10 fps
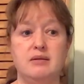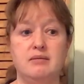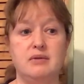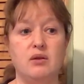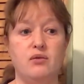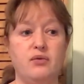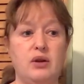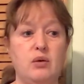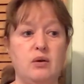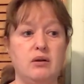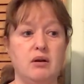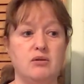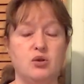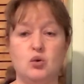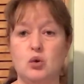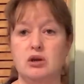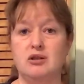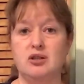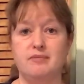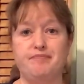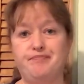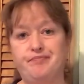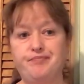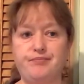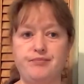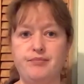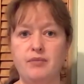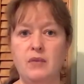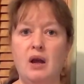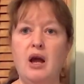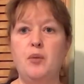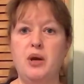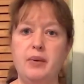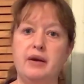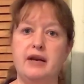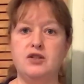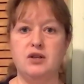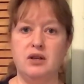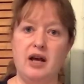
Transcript: another video on storage, and maybe I'll get you to help